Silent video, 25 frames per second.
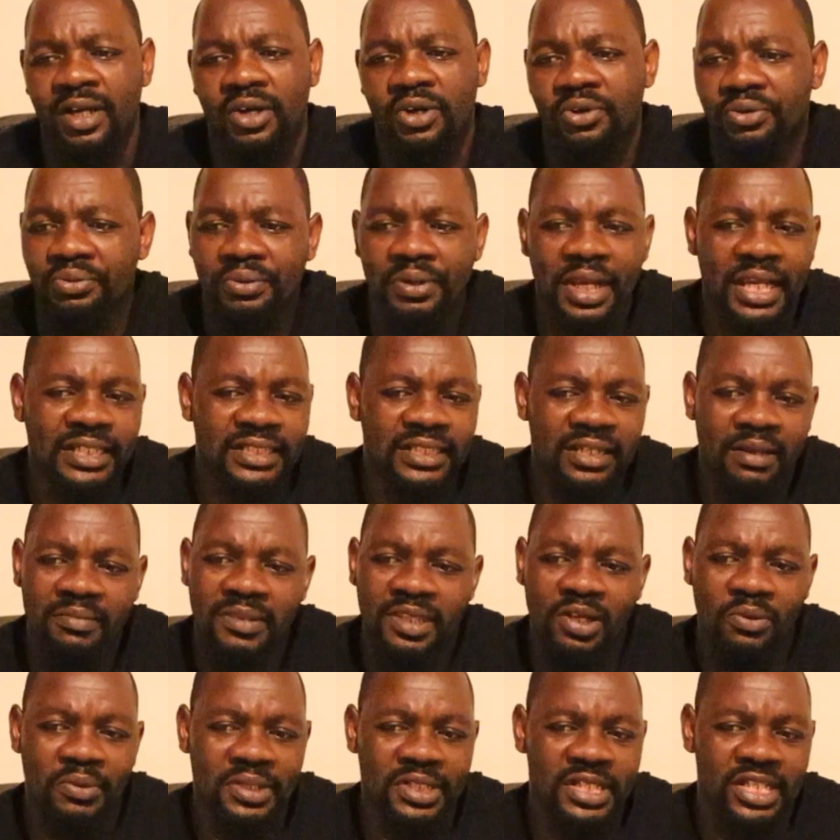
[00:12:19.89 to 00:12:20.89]
Create
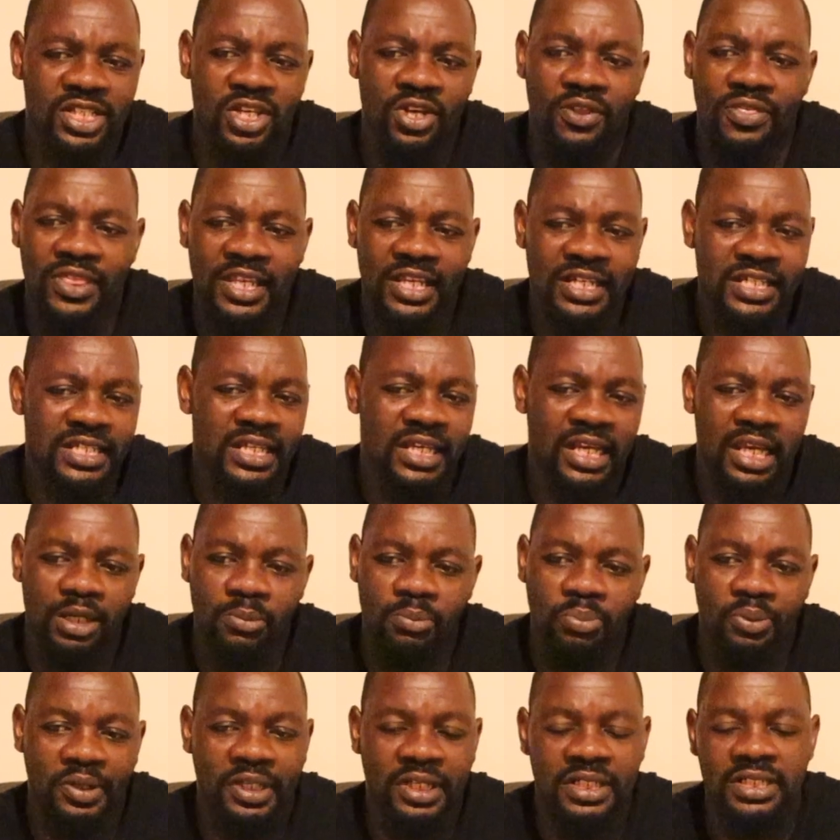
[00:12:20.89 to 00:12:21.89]
something which is authentic
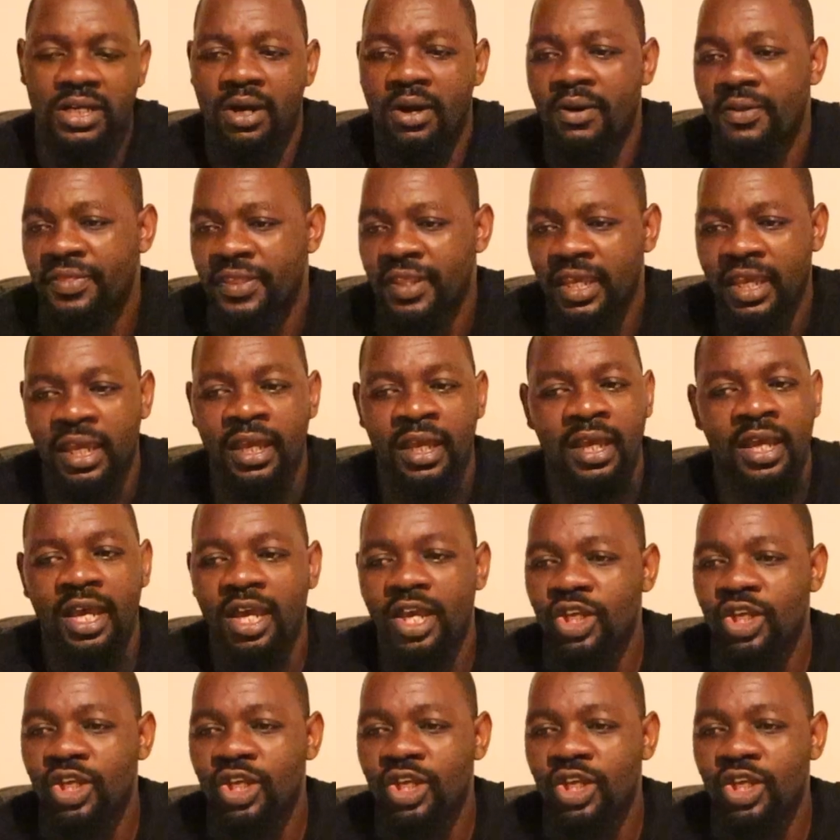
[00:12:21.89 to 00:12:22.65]
and put it out there.